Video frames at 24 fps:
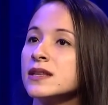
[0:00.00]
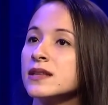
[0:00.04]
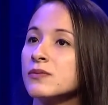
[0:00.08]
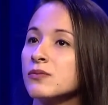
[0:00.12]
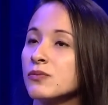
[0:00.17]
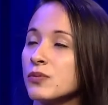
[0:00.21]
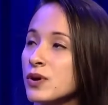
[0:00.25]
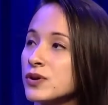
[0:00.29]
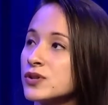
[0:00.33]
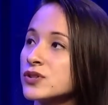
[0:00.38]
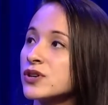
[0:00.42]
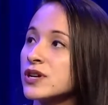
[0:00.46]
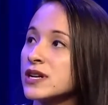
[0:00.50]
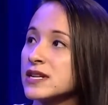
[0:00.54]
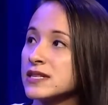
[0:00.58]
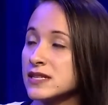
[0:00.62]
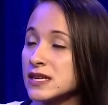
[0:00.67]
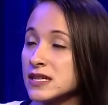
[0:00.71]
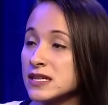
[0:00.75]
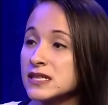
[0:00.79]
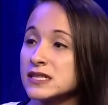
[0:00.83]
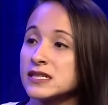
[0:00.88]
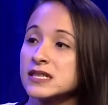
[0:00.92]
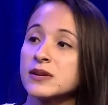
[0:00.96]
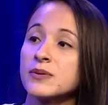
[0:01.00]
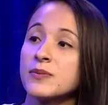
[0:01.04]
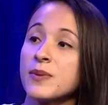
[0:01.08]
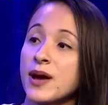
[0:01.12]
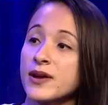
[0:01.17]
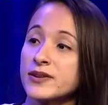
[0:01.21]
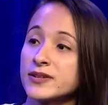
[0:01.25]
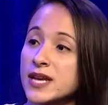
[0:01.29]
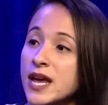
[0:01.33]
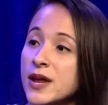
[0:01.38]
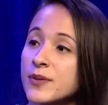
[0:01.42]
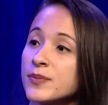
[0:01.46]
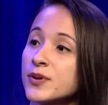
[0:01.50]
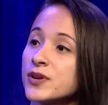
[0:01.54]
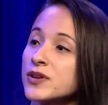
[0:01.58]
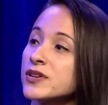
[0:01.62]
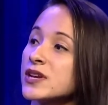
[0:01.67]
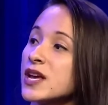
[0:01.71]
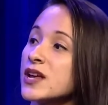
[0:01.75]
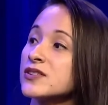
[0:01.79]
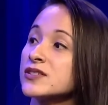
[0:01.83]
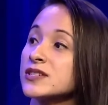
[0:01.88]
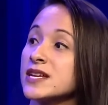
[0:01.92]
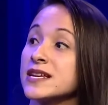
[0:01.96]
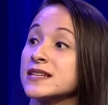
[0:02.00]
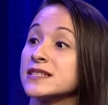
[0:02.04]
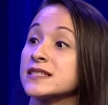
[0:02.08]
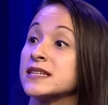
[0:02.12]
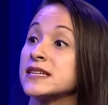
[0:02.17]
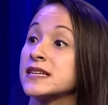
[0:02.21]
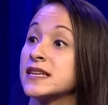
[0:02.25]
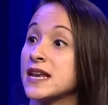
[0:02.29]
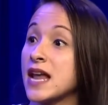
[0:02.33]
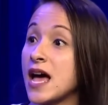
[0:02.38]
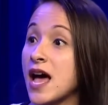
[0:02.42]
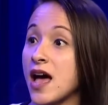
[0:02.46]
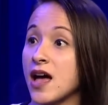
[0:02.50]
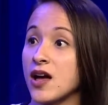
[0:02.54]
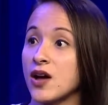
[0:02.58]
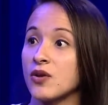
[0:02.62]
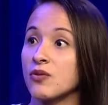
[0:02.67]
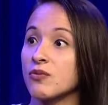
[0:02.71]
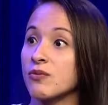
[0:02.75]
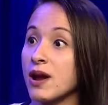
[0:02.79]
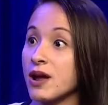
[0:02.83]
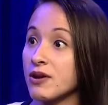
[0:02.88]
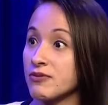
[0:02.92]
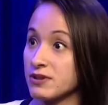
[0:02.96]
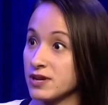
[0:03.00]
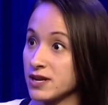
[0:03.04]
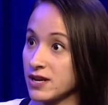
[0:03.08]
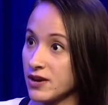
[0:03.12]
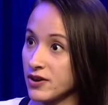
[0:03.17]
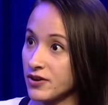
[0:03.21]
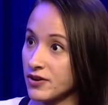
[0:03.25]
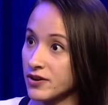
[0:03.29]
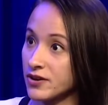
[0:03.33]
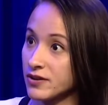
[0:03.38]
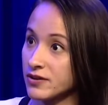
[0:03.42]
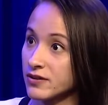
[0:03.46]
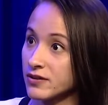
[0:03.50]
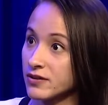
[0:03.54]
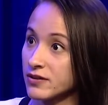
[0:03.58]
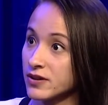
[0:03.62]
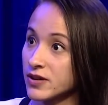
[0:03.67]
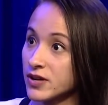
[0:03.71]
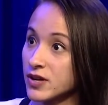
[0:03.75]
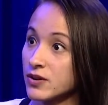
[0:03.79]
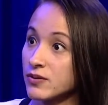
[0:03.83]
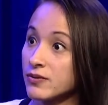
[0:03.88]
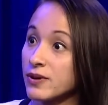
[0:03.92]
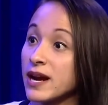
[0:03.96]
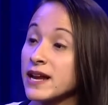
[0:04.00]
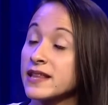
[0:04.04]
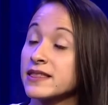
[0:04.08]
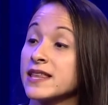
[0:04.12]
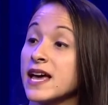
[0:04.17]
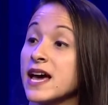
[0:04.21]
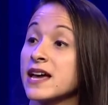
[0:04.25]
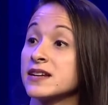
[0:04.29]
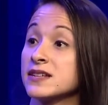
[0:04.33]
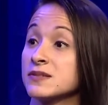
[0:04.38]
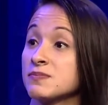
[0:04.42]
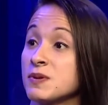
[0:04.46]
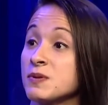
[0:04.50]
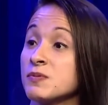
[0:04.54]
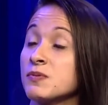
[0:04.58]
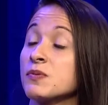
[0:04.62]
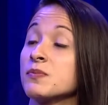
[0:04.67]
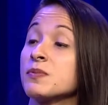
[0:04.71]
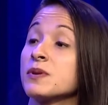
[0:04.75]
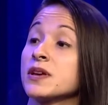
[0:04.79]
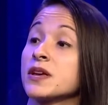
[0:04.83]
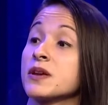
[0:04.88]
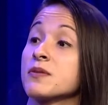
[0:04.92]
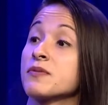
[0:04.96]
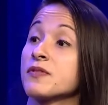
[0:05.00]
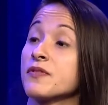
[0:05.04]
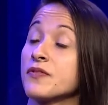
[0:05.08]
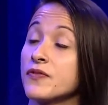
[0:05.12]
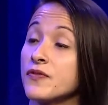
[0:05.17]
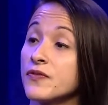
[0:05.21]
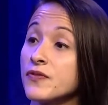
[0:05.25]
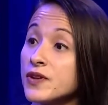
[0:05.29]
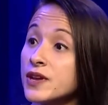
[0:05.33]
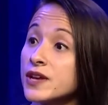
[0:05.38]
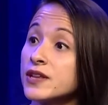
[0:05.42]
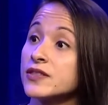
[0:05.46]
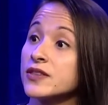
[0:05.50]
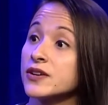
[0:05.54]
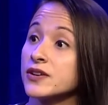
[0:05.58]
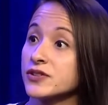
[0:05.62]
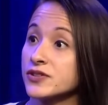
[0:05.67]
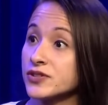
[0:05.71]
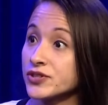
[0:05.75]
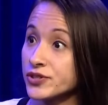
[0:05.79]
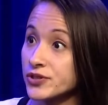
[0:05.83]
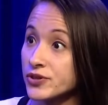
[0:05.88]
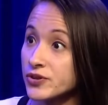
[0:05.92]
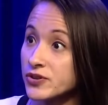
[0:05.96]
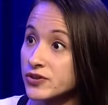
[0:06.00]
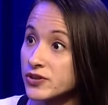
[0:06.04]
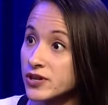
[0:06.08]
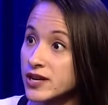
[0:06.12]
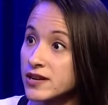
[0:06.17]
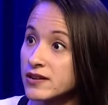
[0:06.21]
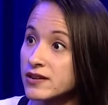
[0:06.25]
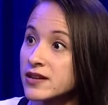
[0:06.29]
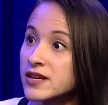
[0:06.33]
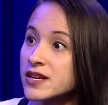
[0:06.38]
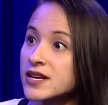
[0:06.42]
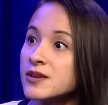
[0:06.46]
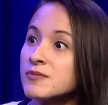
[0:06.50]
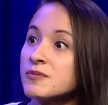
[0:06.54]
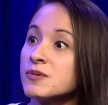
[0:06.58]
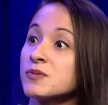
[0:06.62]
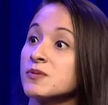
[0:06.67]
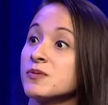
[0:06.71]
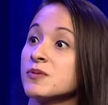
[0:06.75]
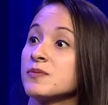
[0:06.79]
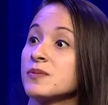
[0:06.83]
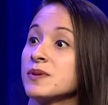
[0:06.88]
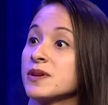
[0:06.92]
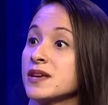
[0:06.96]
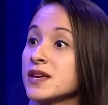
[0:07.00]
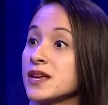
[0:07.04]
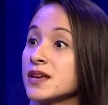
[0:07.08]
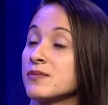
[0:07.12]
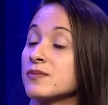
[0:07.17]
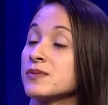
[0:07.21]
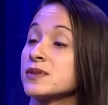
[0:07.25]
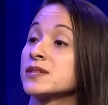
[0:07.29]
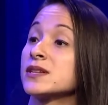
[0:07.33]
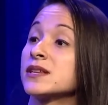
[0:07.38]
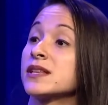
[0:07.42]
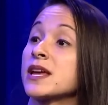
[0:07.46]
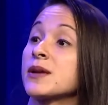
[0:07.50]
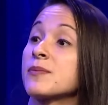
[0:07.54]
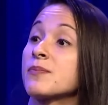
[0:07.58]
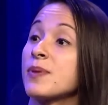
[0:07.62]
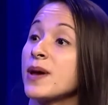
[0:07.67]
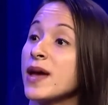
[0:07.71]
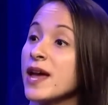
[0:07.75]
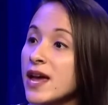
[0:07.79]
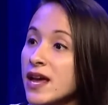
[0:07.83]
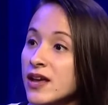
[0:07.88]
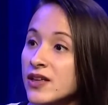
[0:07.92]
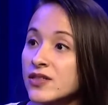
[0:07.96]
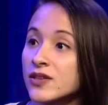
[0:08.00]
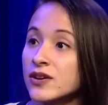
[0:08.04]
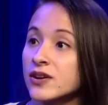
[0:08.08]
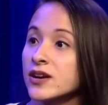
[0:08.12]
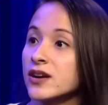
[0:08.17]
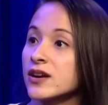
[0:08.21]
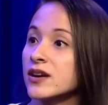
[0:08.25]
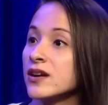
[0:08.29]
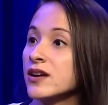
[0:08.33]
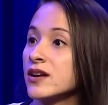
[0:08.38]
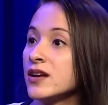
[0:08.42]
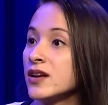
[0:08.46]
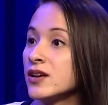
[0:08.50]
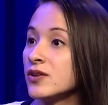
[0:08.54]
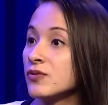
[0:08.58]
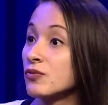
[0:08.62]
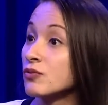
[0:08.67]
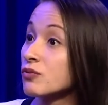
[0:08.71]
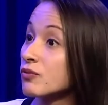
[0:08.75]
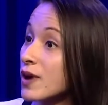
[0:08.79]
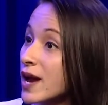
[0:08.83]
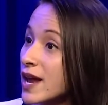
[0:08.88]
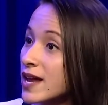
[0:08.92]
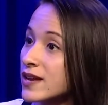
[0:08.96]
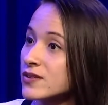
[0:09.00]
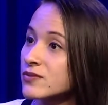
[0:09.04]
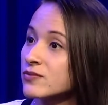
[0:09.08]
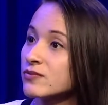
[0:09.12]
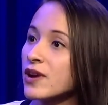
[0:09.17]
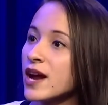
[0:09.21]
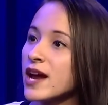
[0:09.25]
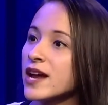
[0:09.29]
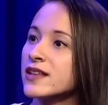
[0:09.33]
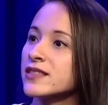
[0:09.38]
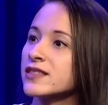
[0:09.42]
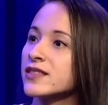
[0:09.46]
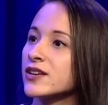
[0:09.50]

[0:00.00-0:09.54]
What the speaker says: what translated to about $10 million is not a rounding error, right? That is people being able to feed their children, people being able to like pay their rent, right?